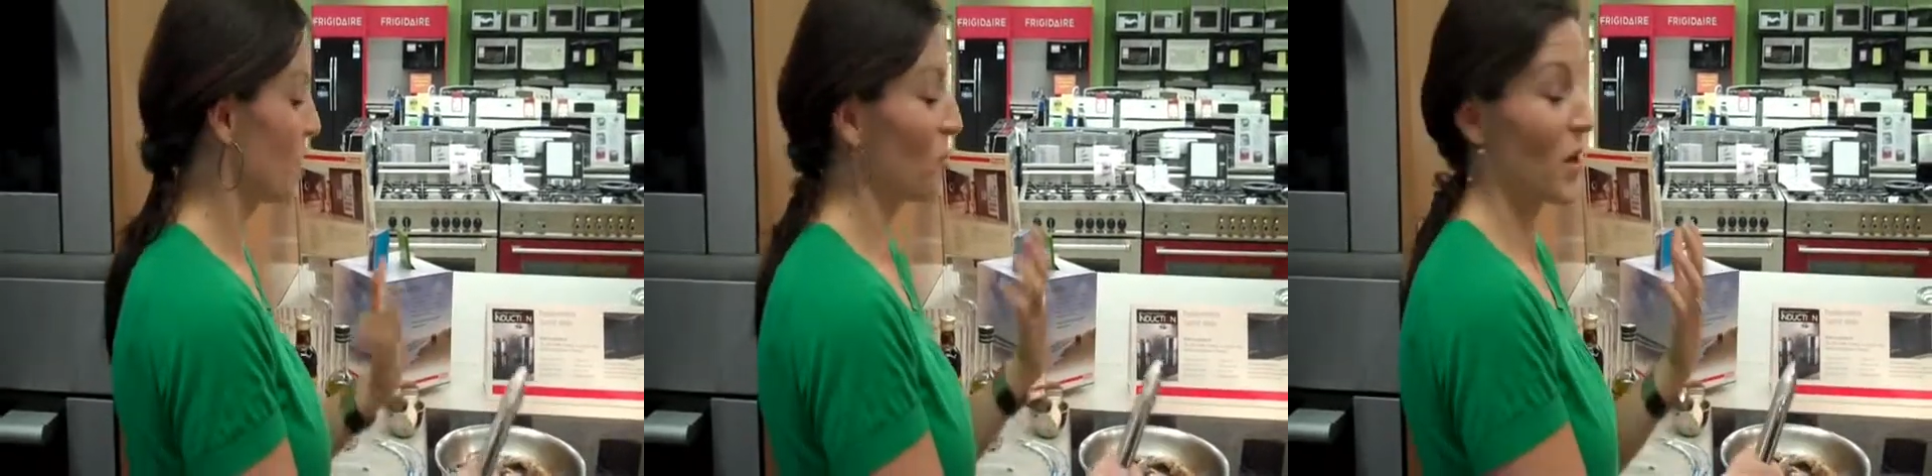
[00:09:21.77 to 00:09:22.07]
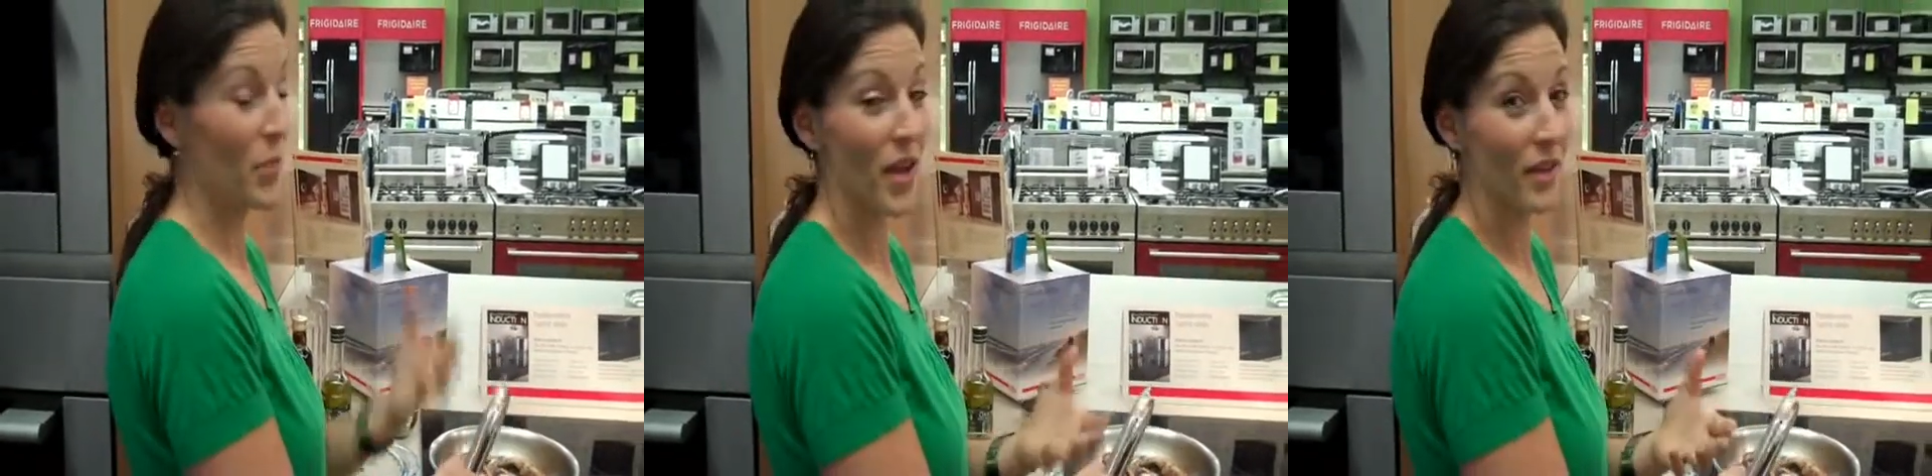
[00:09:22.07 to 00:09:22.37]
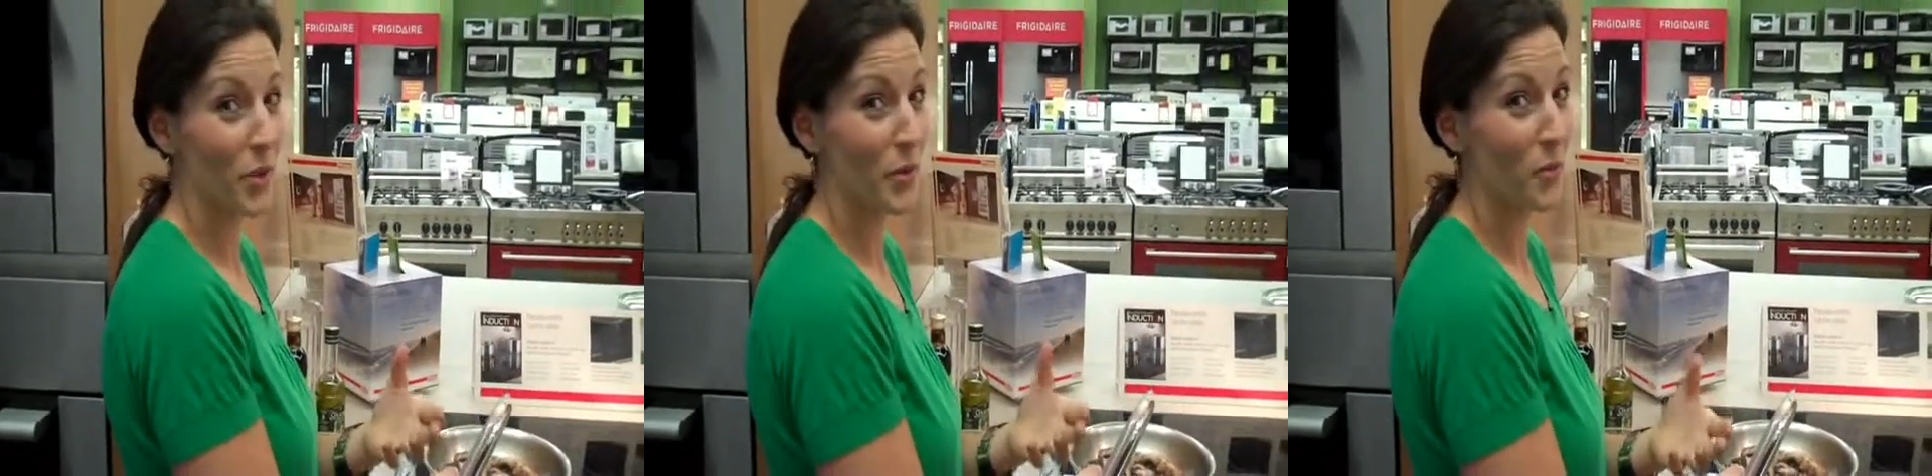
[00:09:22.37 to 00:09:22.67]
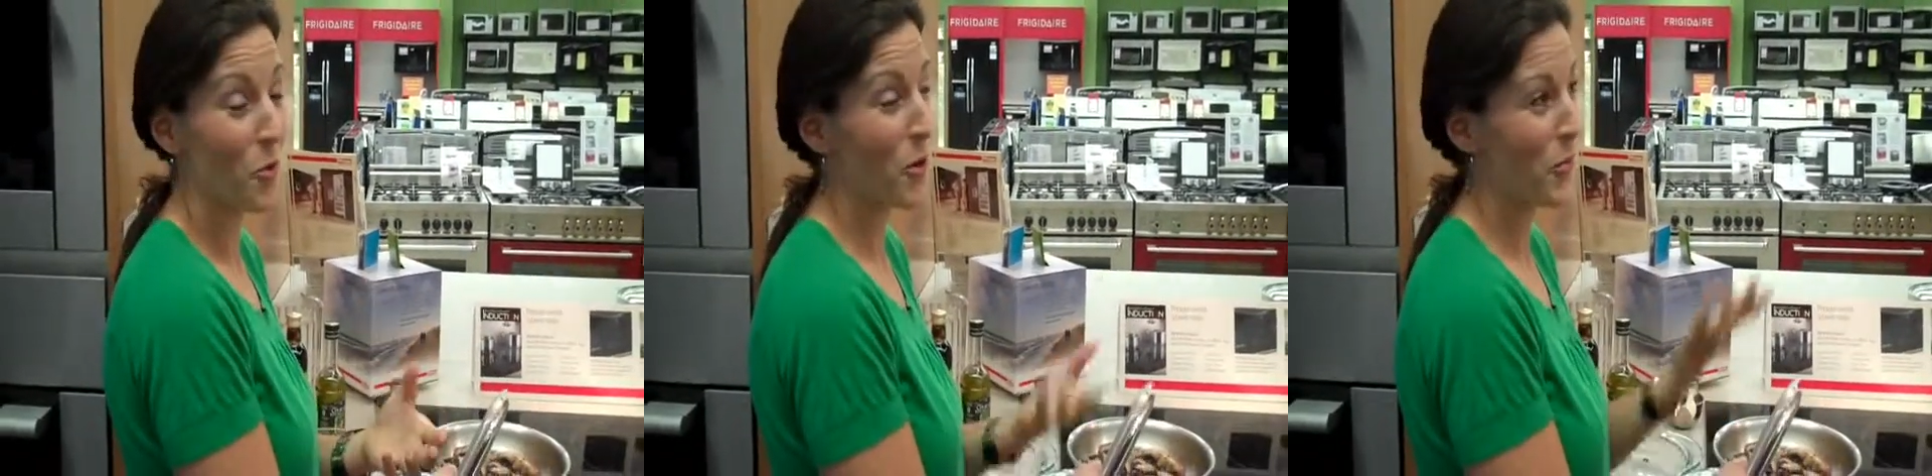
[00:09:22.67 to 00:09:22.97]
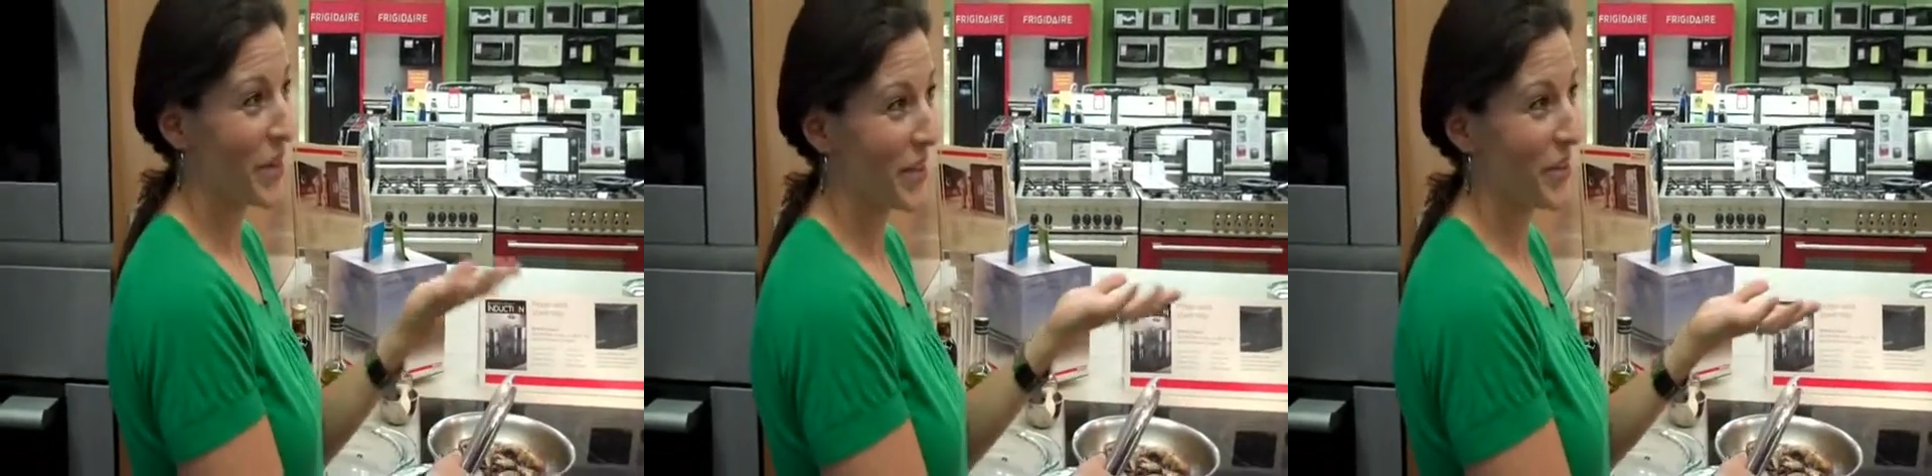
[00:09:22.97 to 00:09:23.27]
you might pay a little bit more,
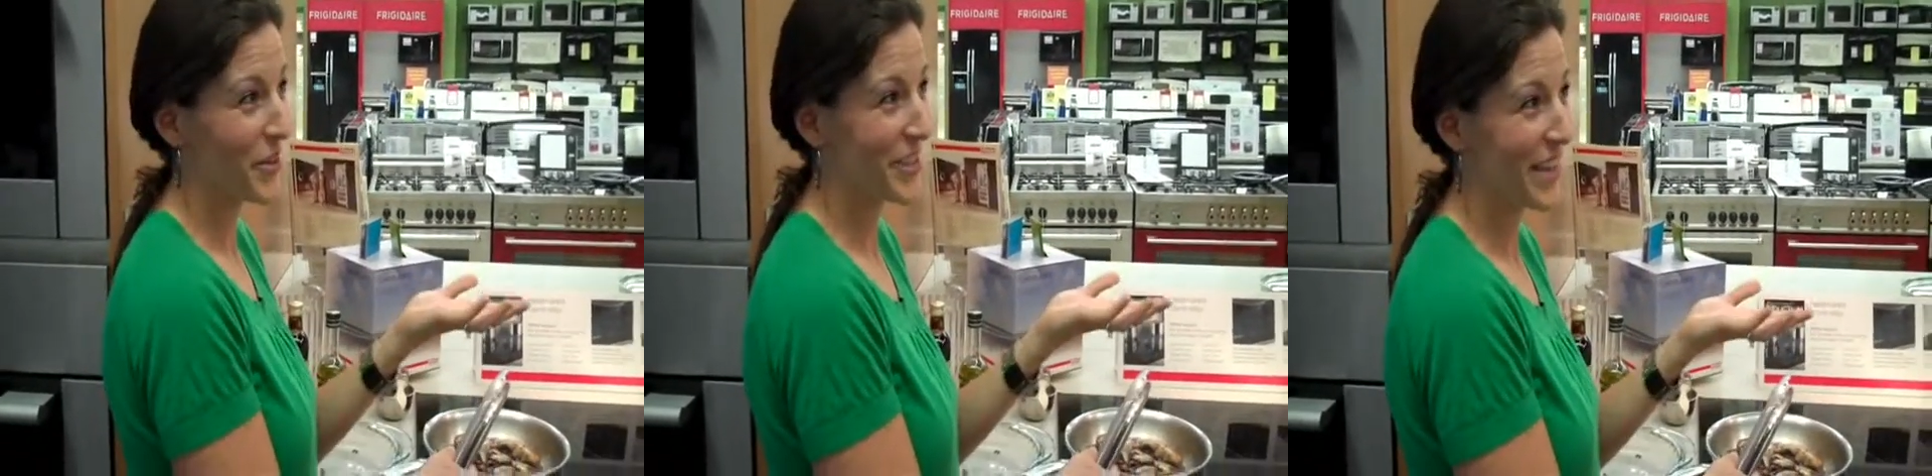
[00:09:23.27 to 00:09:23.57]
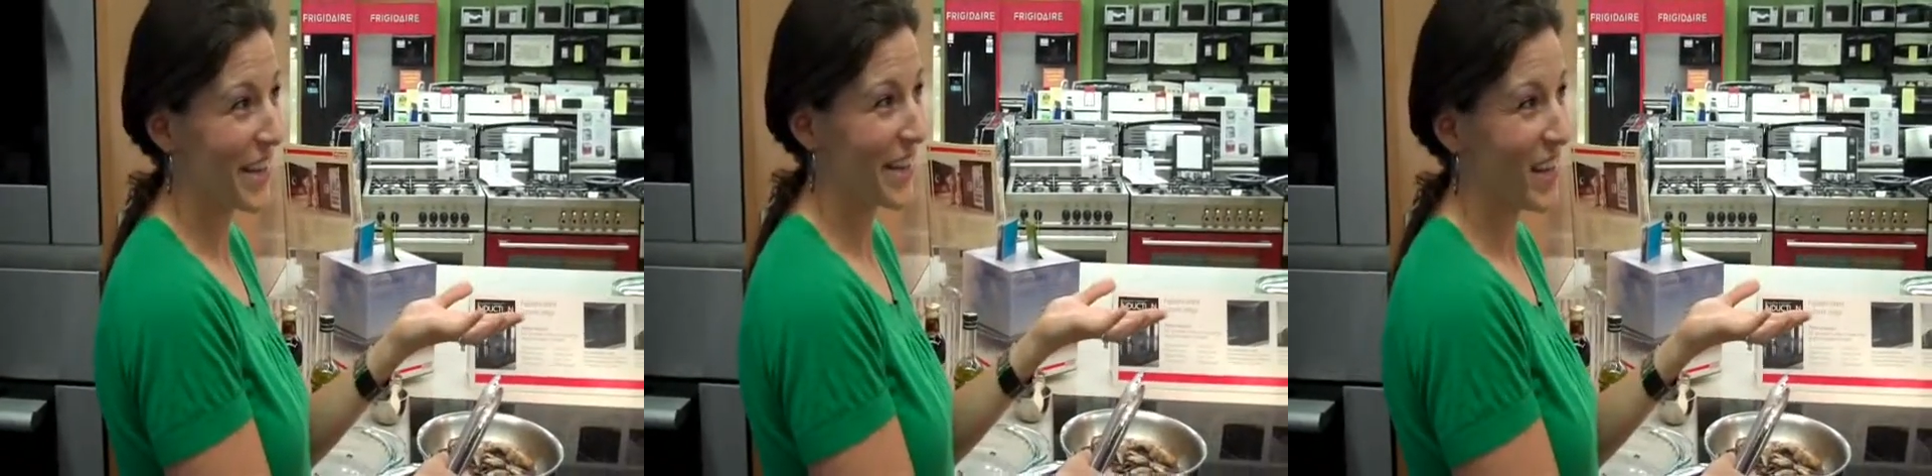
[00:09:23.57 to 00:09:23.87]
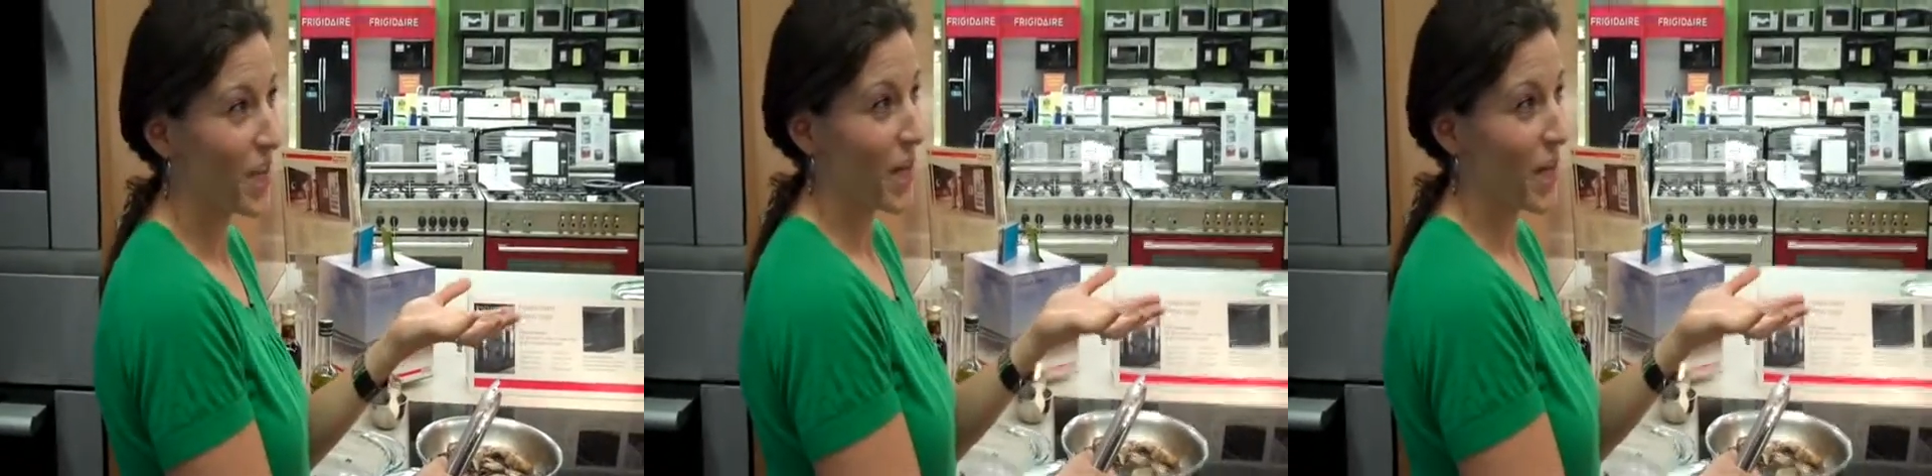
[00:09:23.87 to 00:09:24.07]
but the saying,